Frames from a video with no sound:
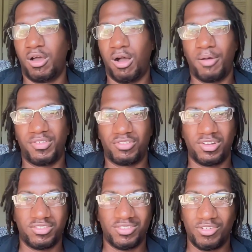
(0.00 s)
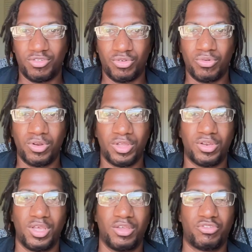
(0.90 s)
obviously stay tuned and
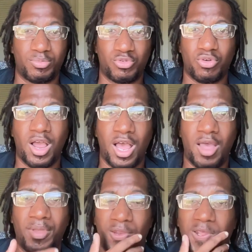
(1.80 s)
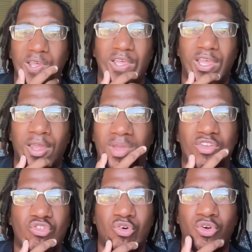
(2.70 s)
subscribe and make
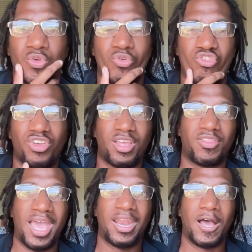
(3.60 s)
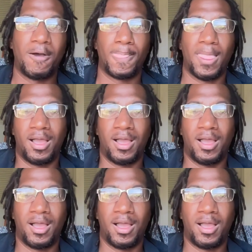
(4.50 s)
sure you check that out.